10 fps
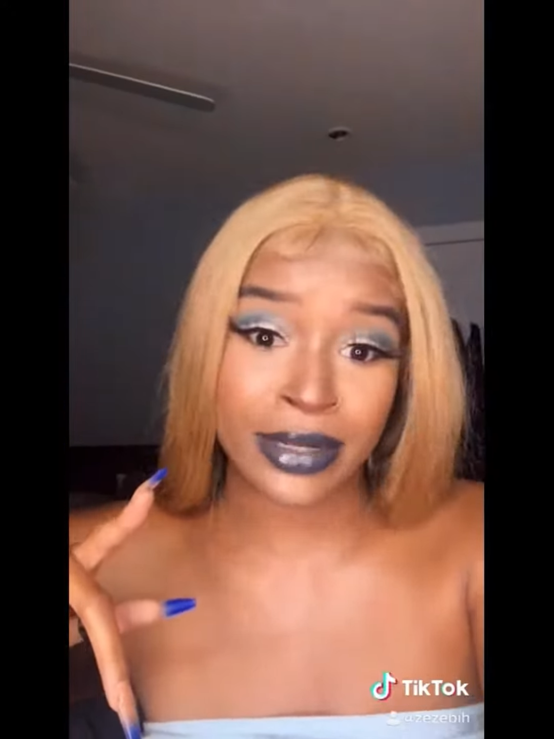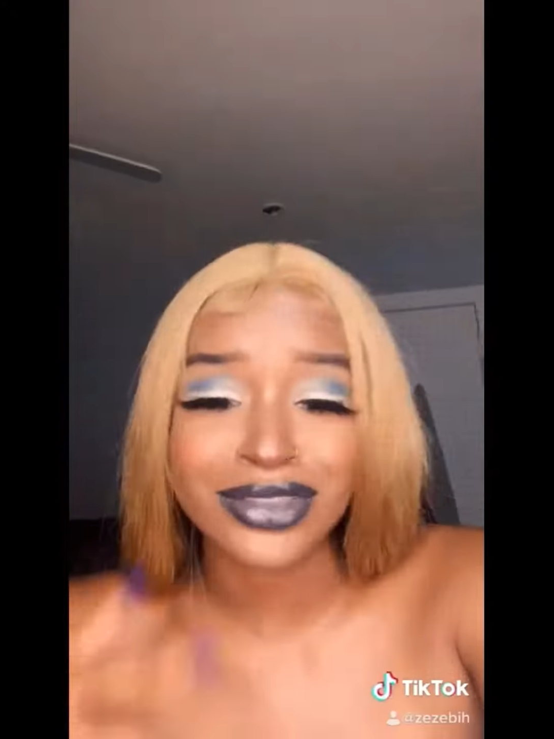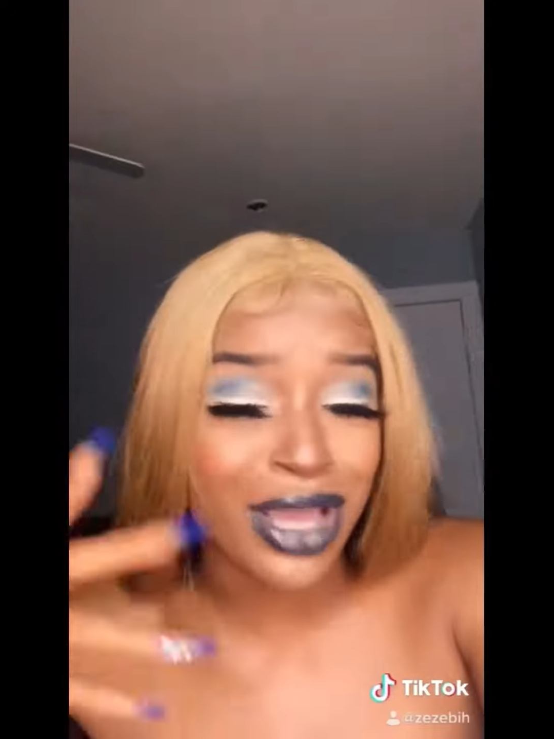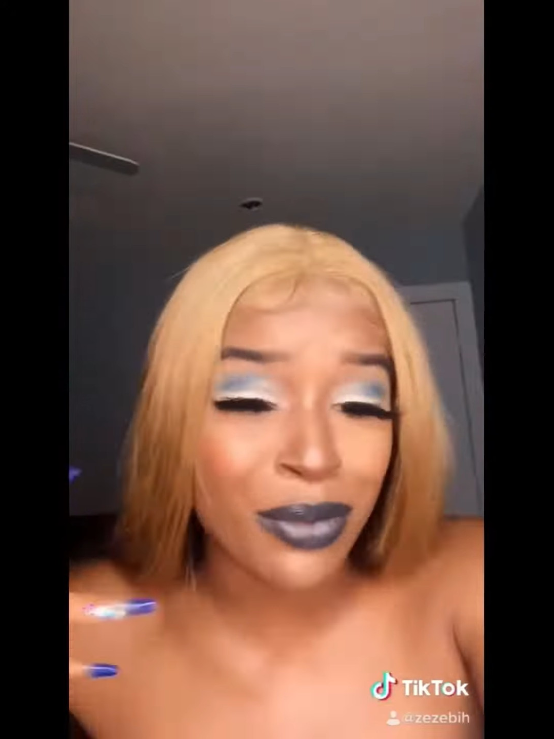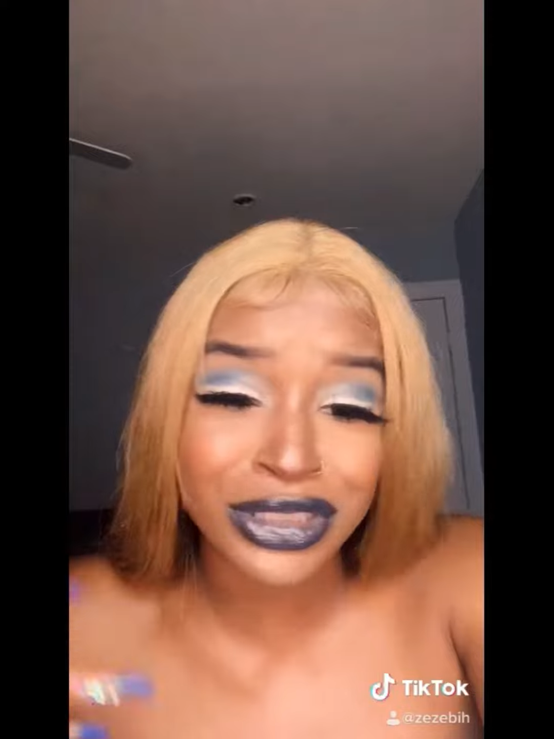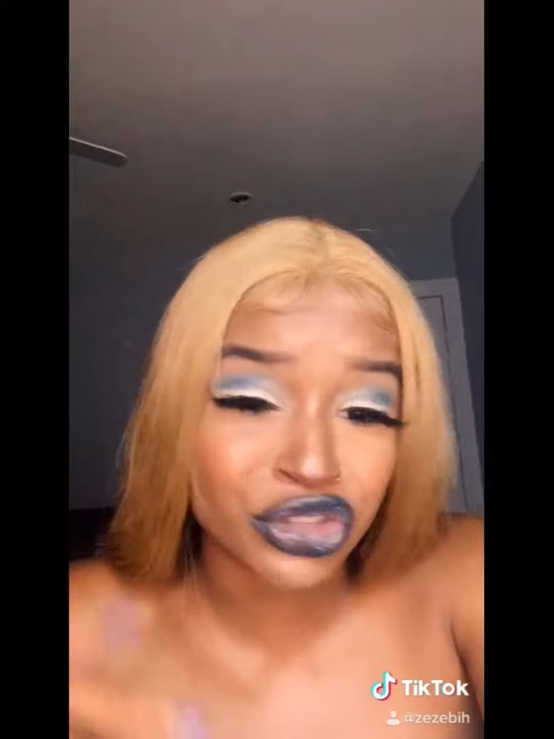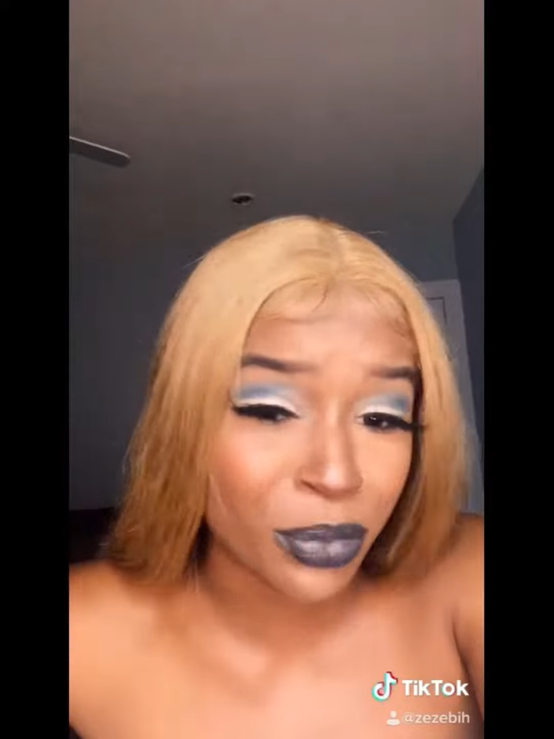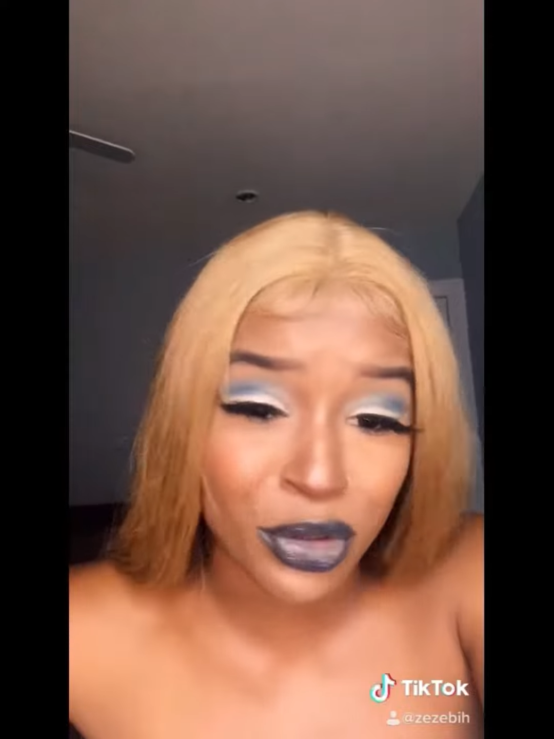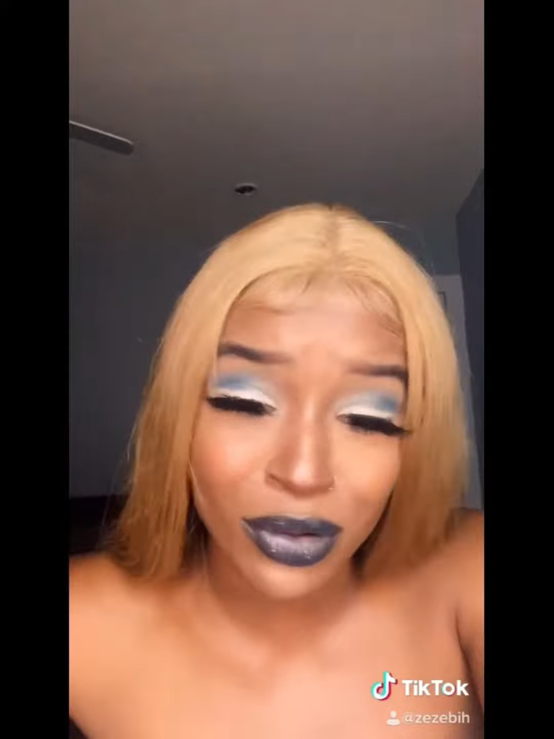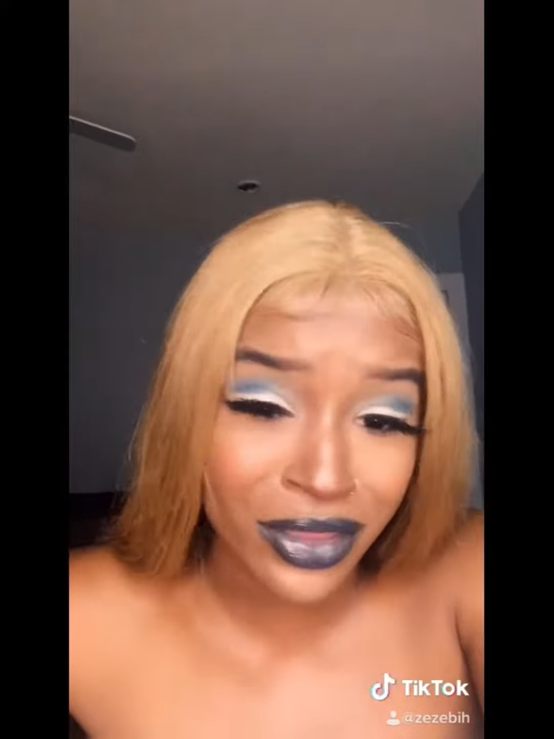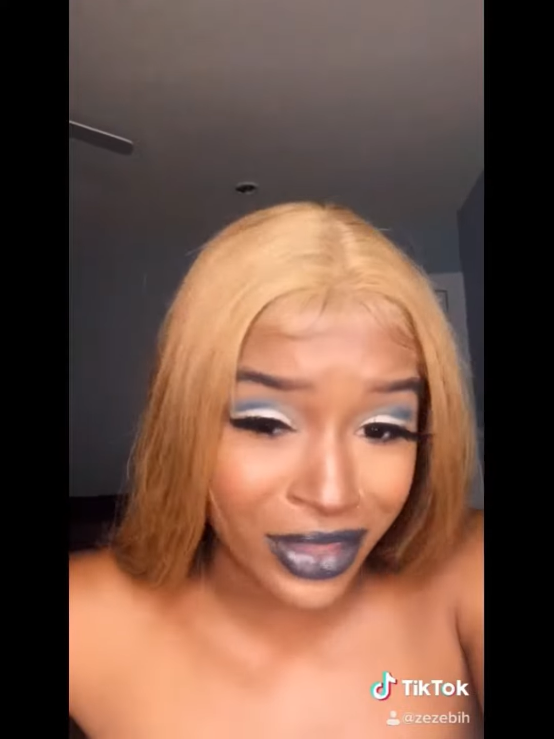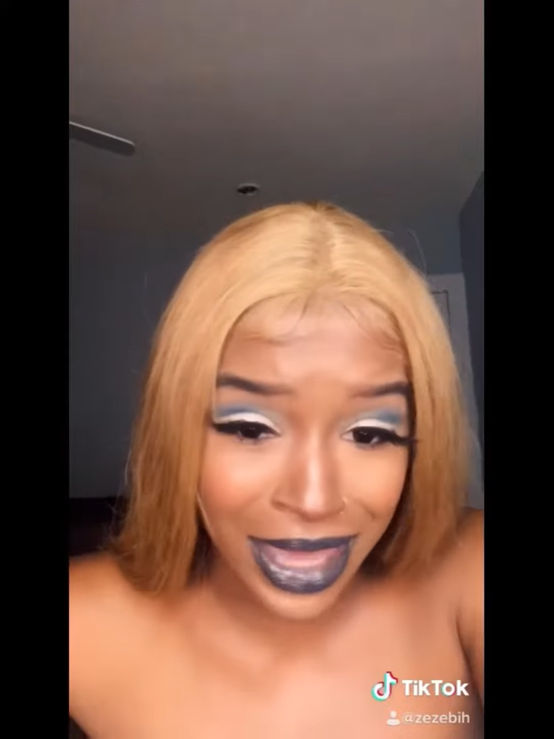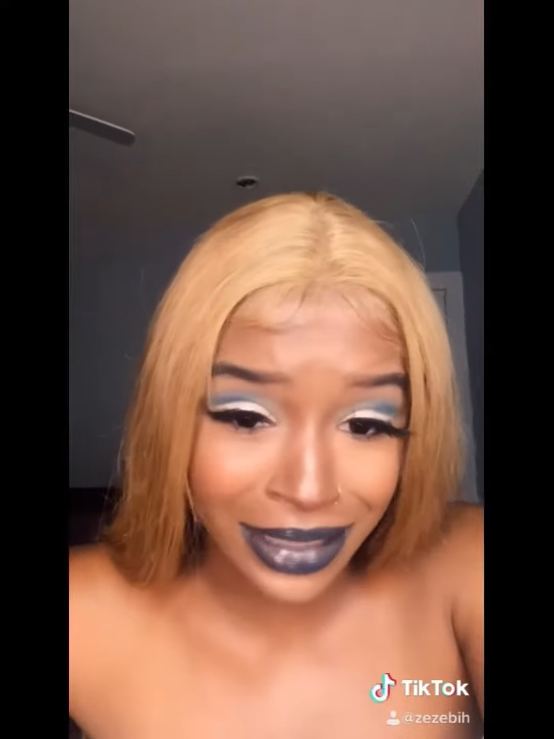So I wasn't tripping on either candidate.